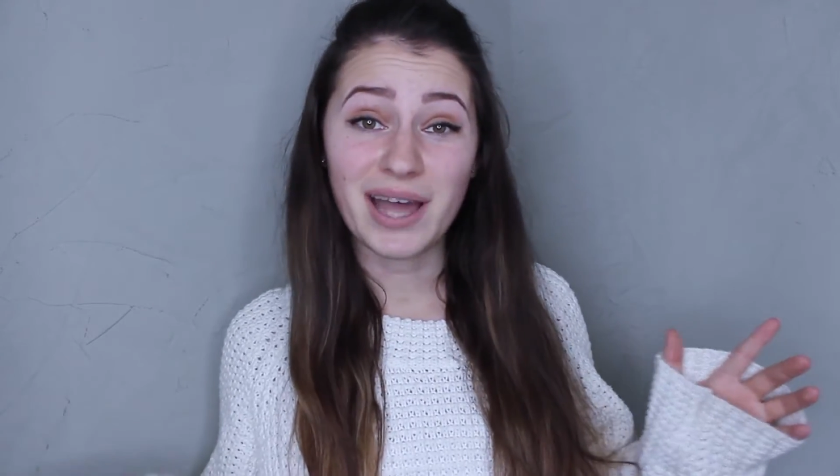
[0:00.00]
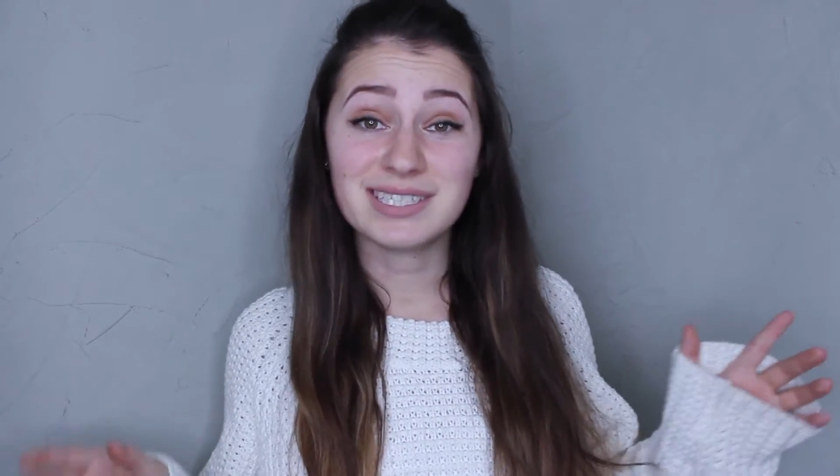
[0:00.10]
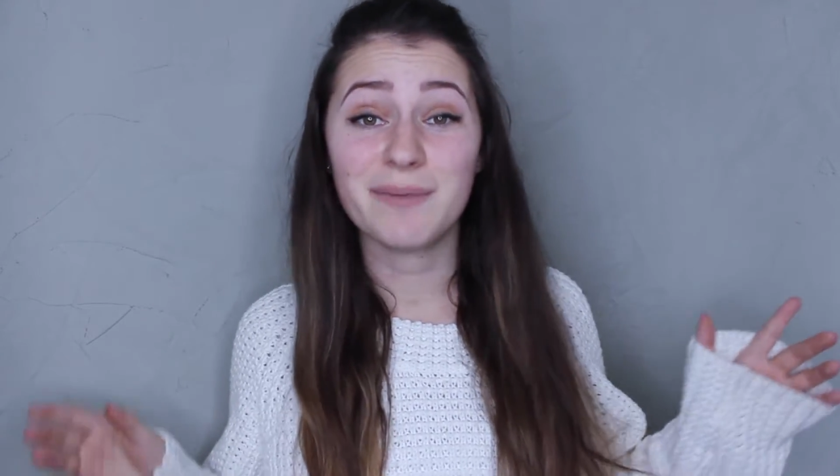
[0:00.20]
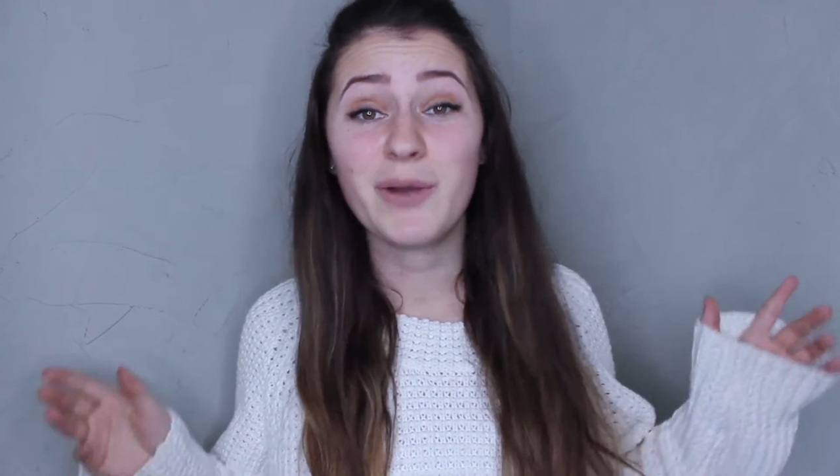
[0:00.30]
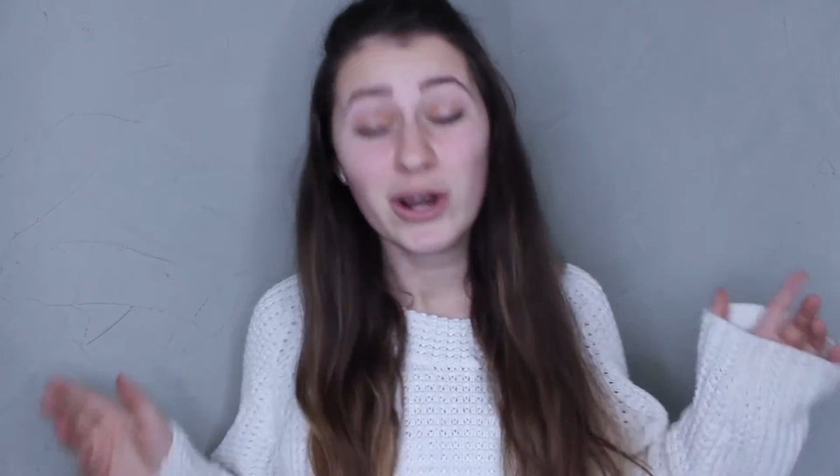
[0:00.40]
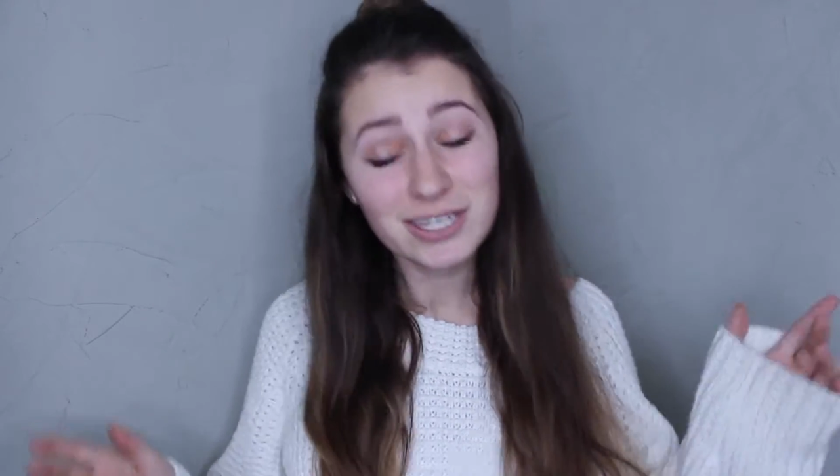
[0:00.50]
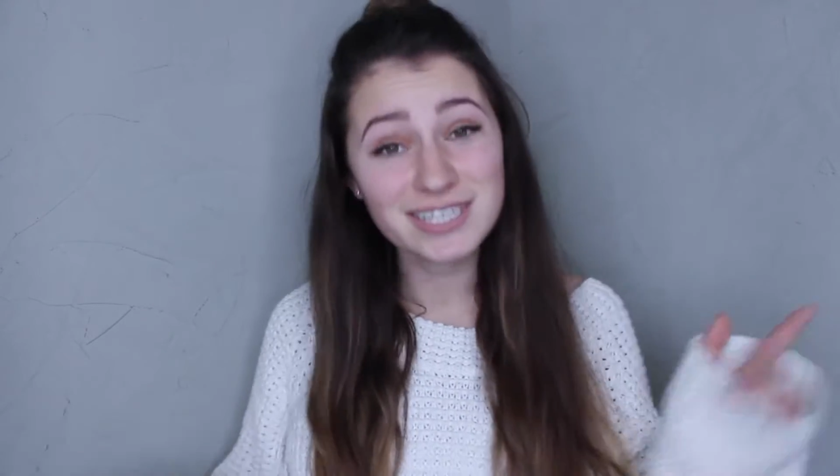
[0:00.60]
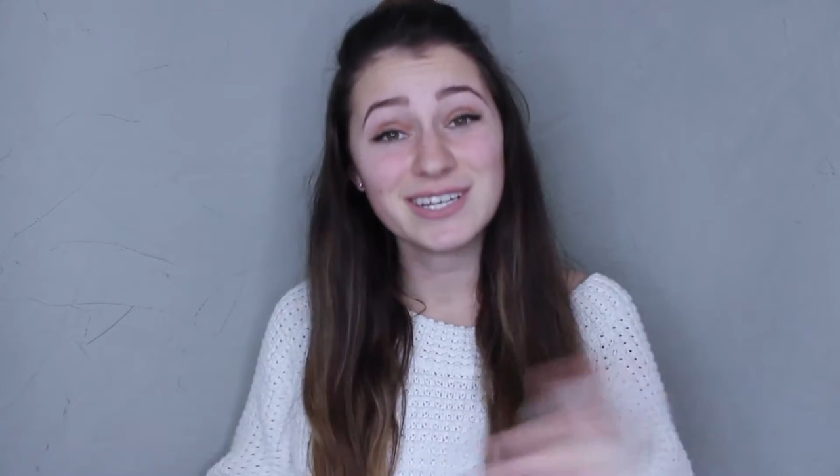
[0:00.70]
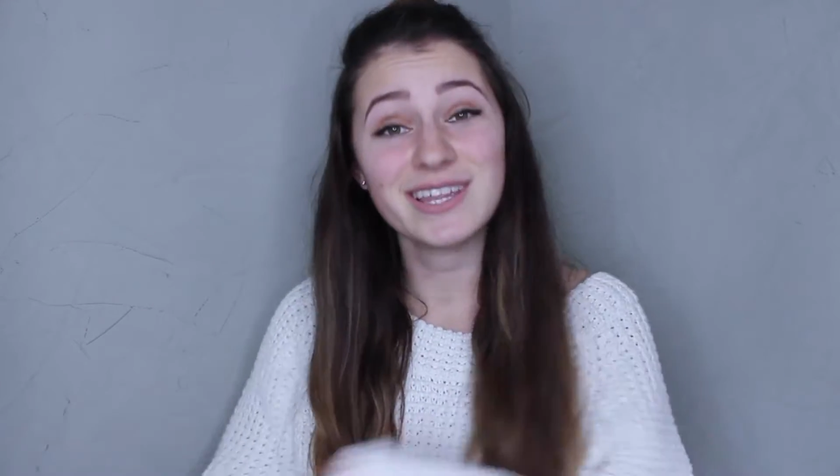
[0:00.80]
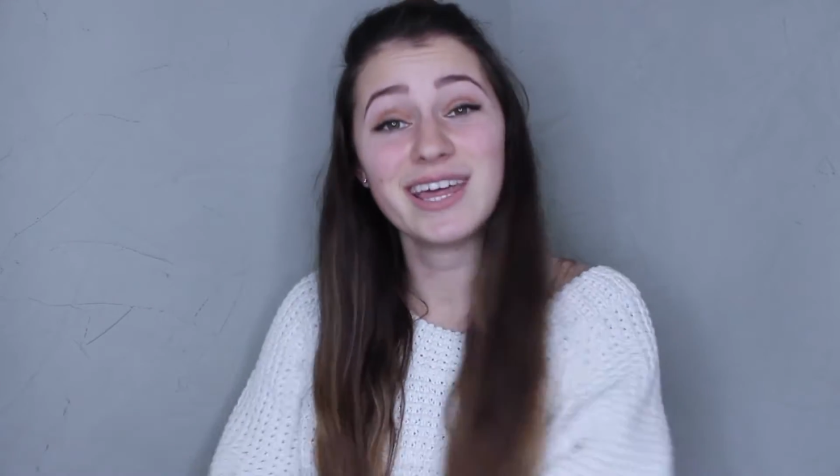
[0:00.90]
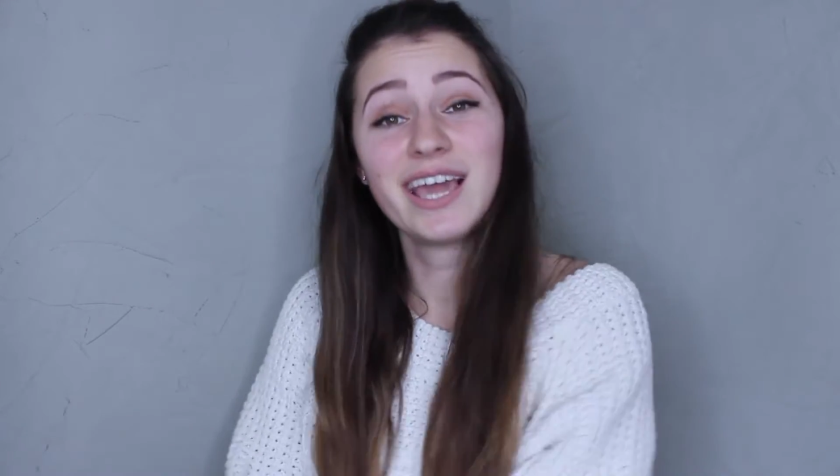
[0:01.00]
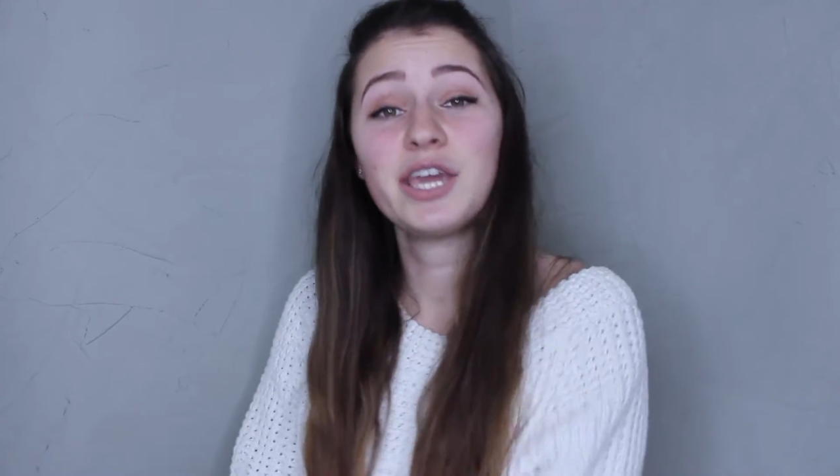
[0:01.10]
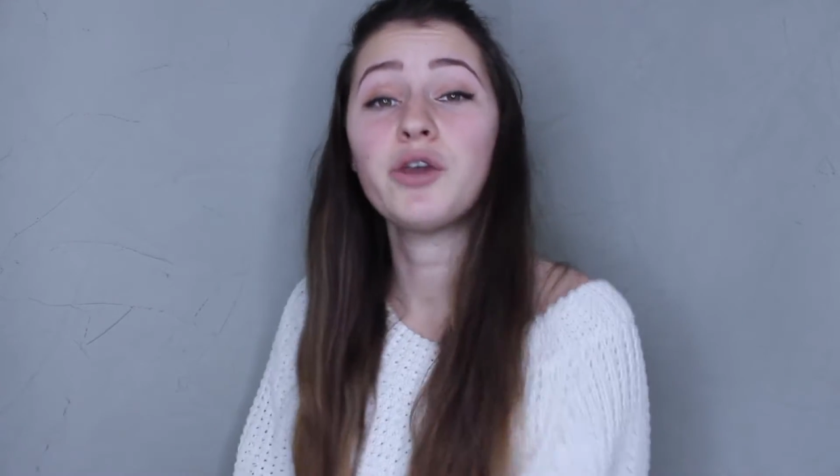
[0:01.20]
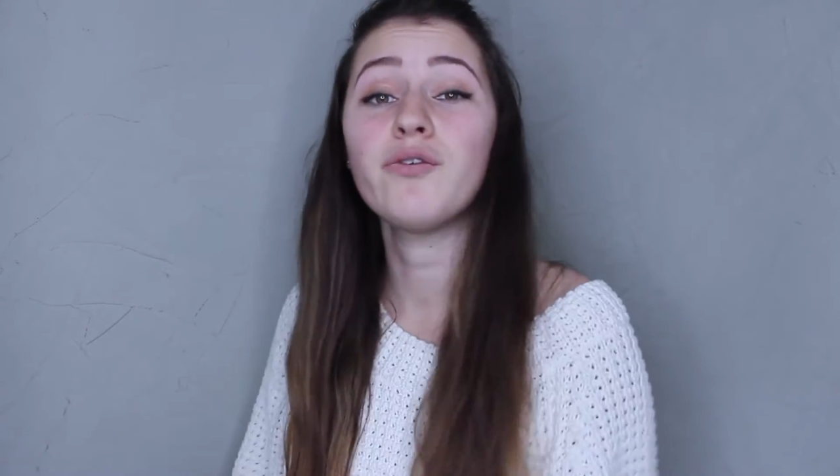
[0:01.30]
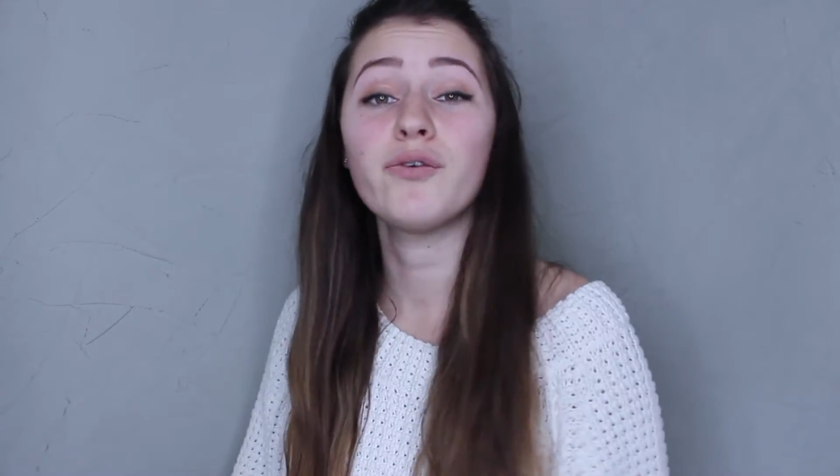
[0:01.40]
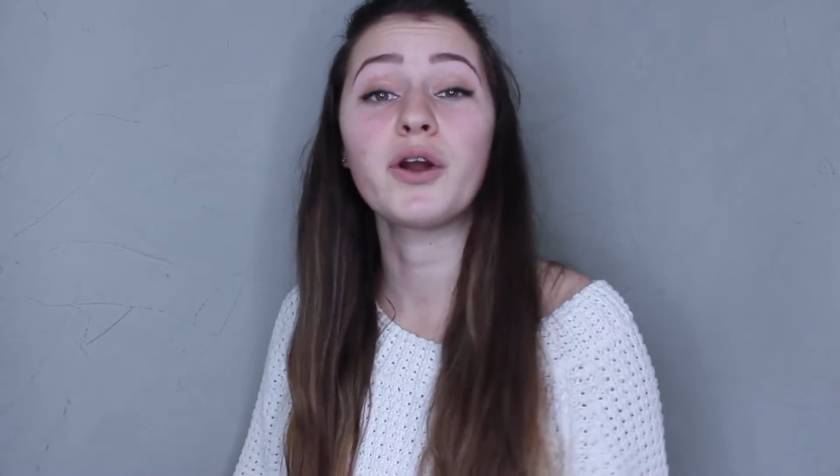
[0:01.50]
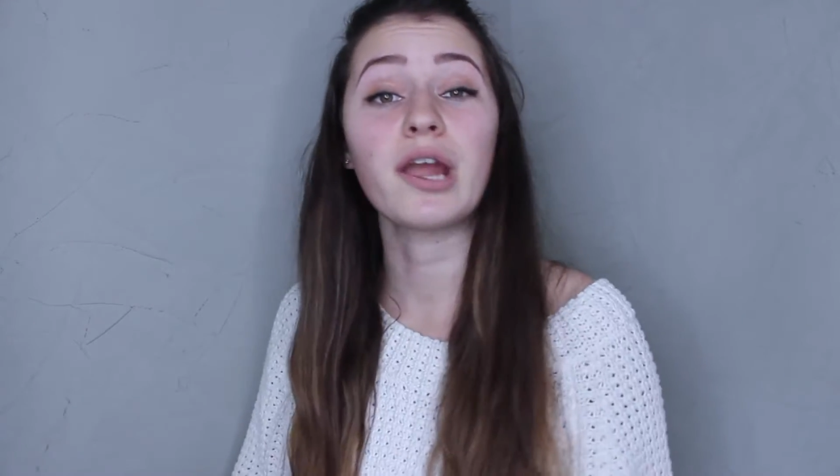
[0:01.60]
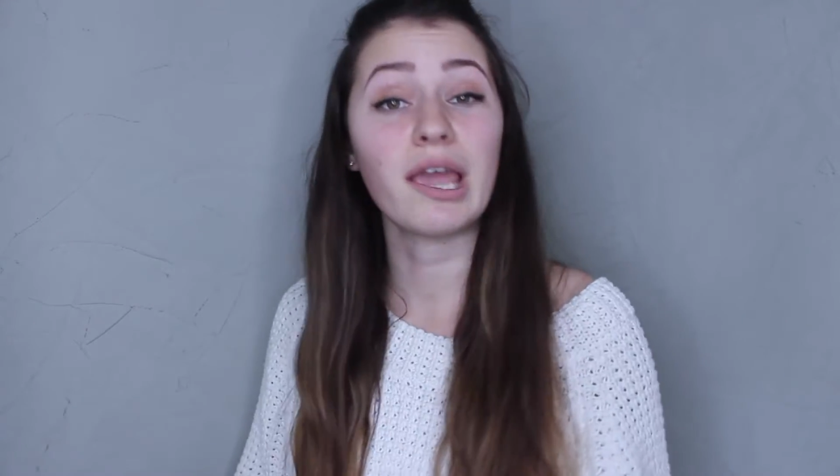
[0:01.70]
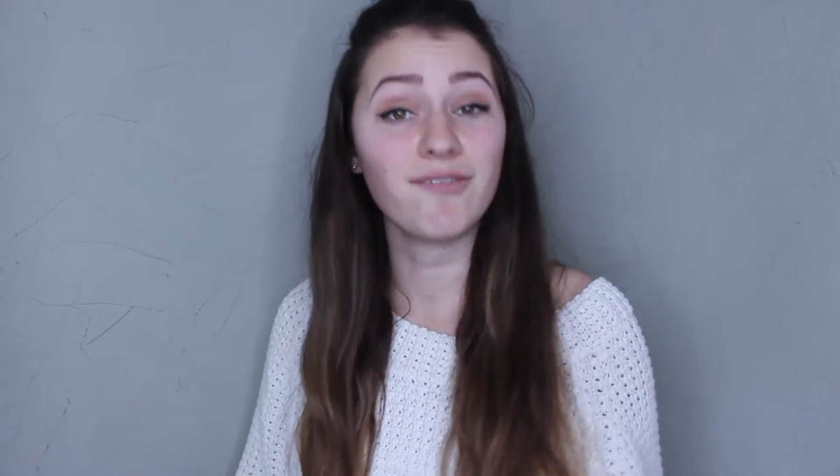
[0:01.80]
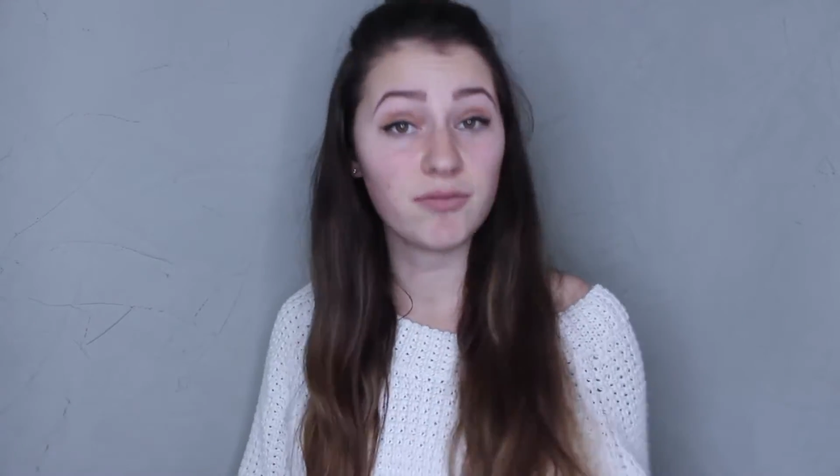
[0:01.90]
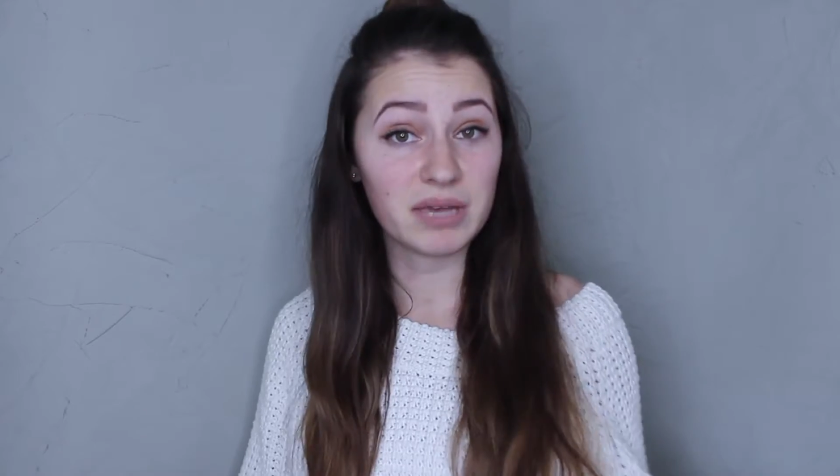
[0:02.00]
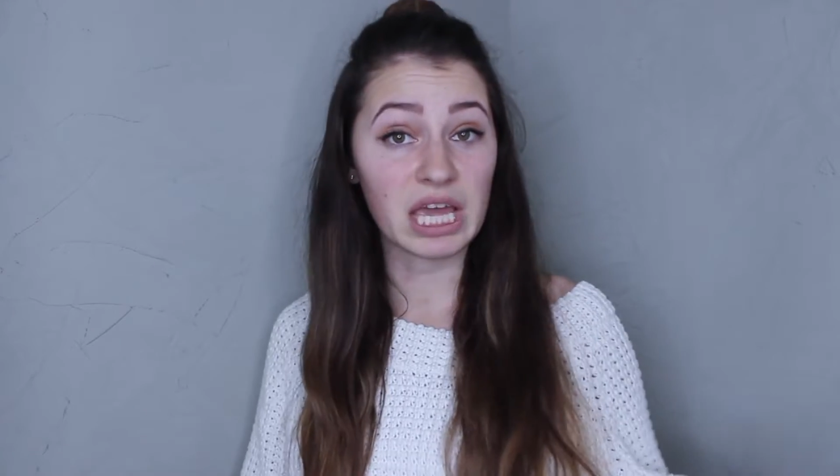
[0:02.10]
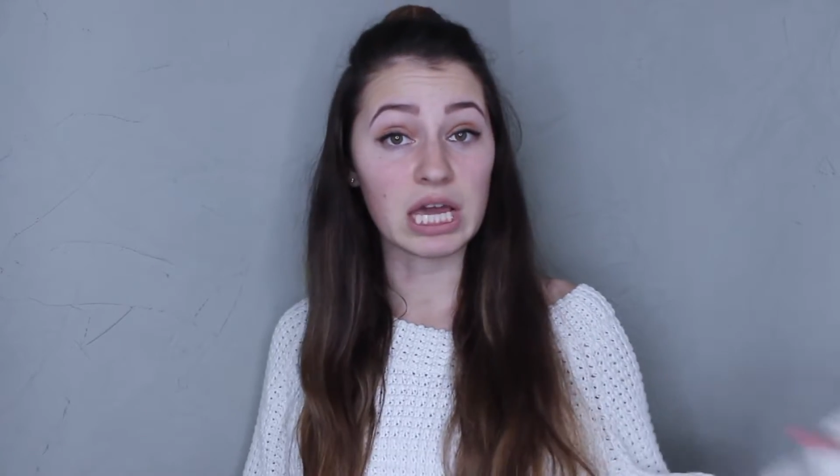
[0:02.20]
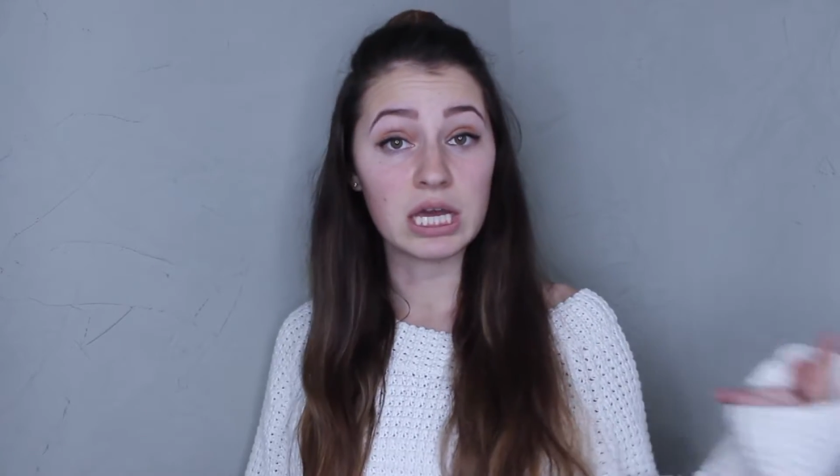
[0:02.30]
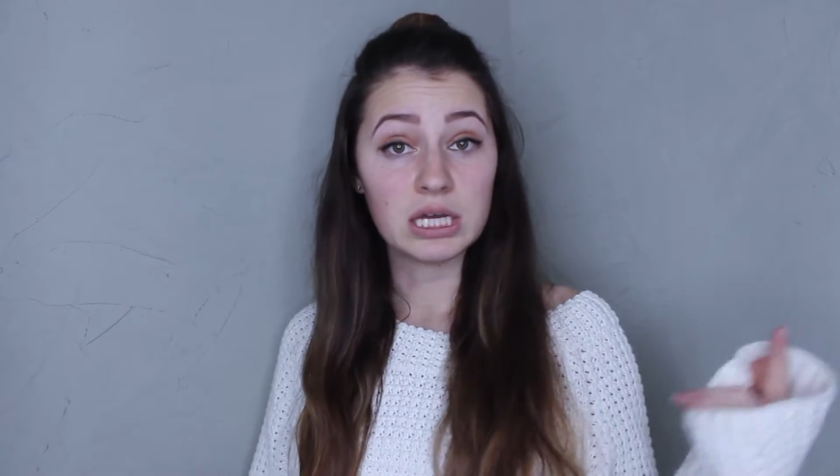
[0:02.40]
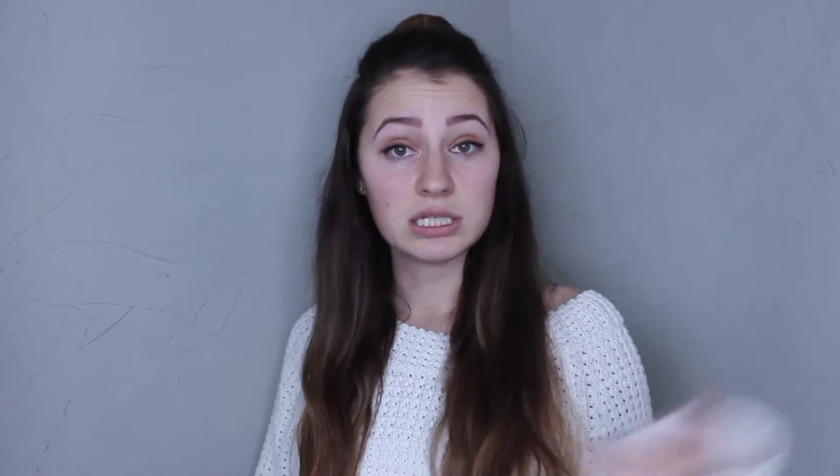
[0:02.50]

as a personal thank you for giving me